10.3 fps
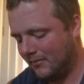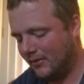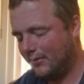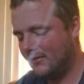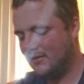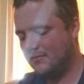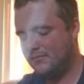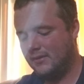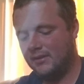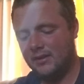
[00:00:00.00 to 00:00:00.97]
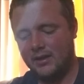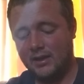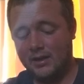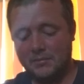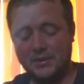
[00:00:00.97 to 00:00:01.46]
most of them,
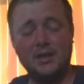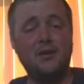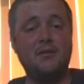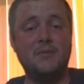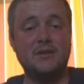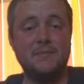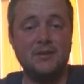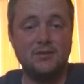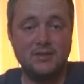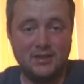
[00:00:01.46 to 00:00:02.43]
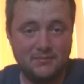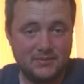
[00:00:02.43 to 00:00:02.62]
but they are in much better shape.